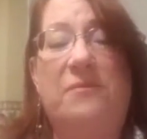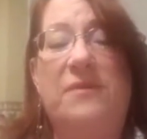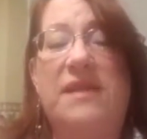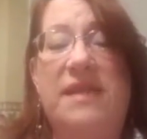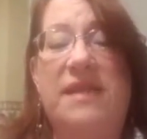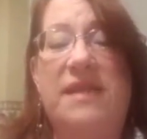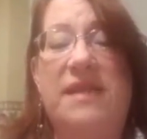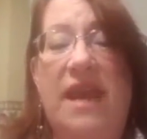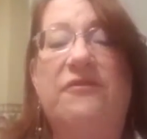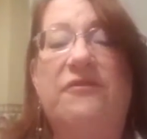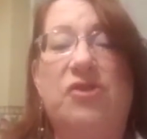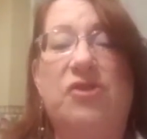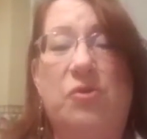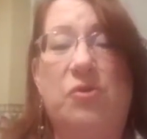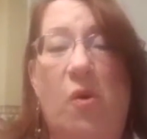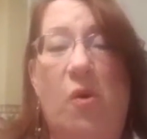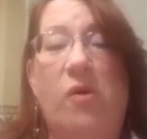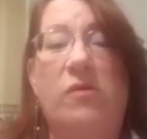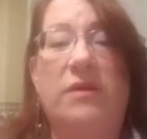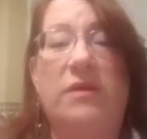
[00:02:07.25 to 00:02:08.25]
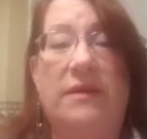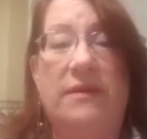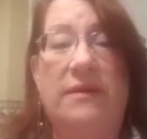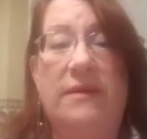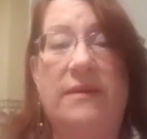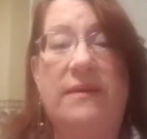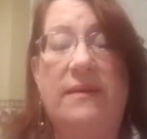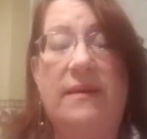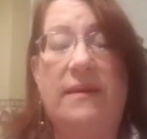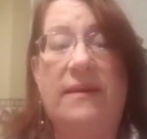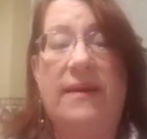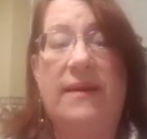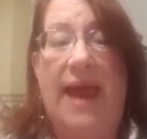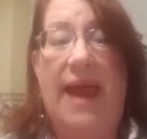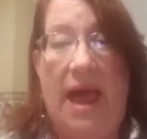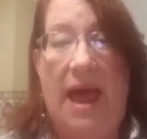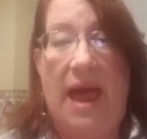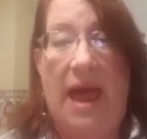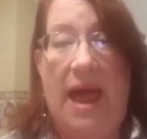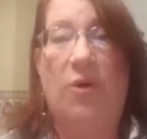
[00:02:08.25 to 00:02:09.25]
never swollen
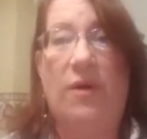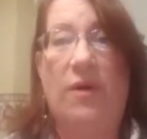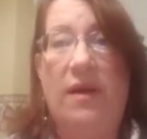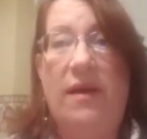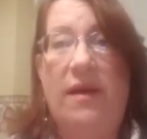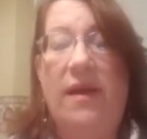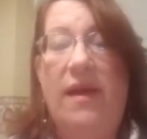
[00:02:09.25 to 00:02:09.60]
now.